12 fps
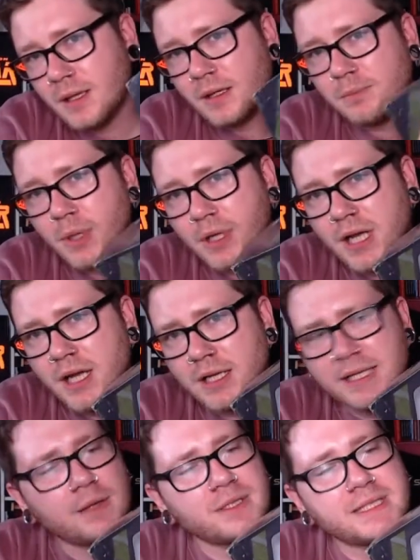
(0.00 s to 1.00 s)
but
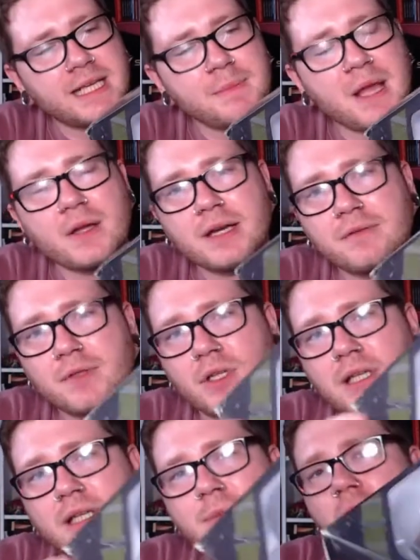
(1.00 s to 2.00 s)
yeah, let's get him out and have a look
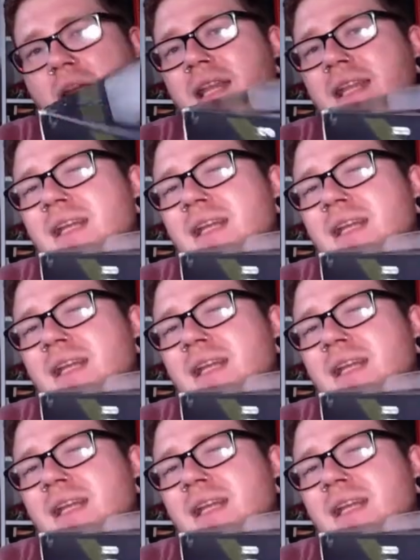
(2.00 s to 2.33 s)
at him a little